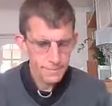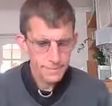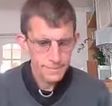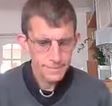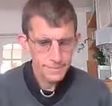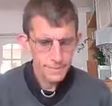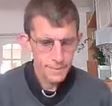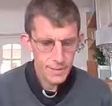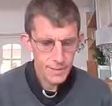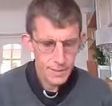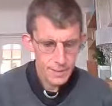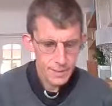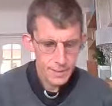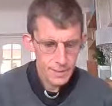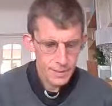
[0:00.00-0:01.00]

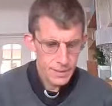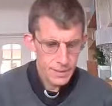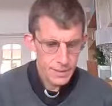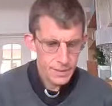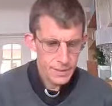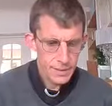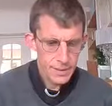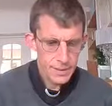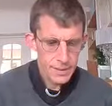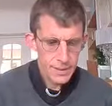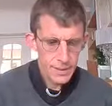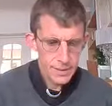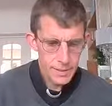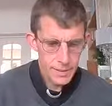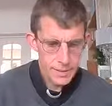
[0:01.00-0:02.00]

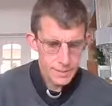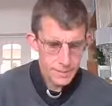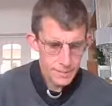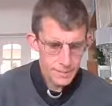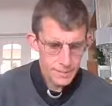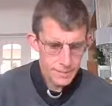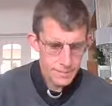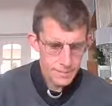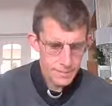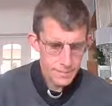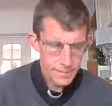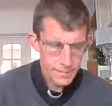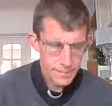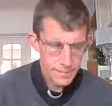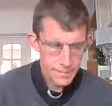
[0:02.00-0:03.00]

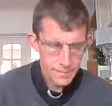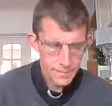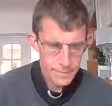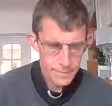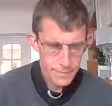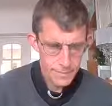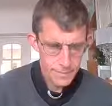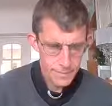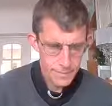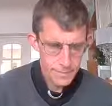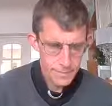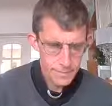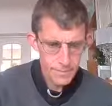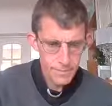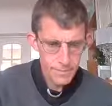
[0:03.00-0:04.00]

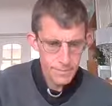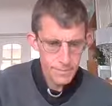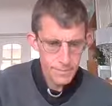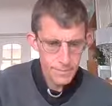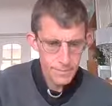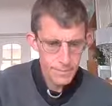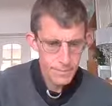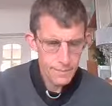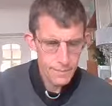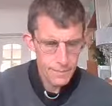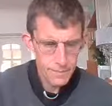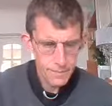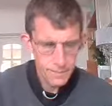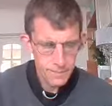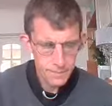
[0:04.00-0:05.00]

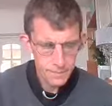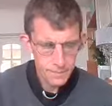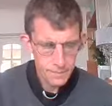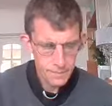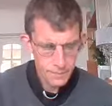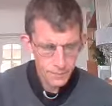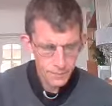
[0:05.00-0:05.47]
No one is speaking in this clip.